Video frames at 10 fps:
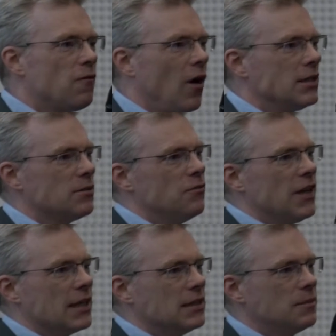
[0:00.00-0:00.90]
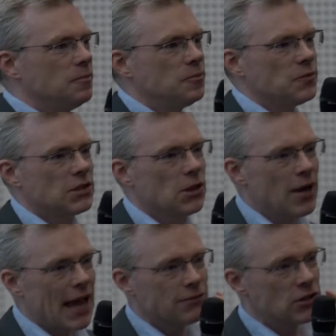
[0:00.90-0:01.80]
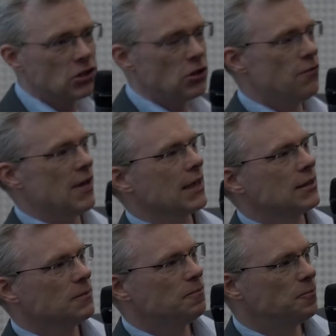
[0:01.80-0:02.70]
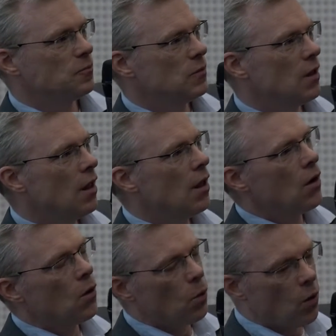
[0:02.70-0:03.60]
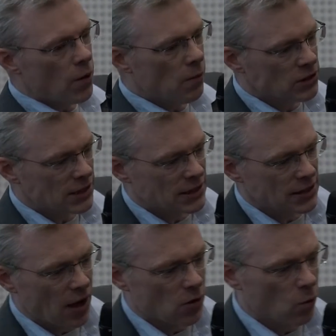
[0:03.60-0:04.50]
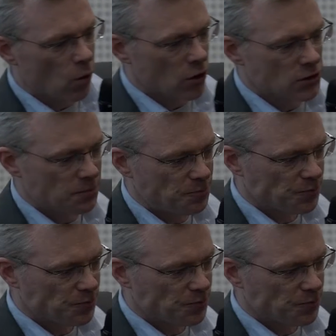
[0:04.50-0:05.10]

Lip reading: find some figures. So we asked for 2 figures. What we wanted to know was,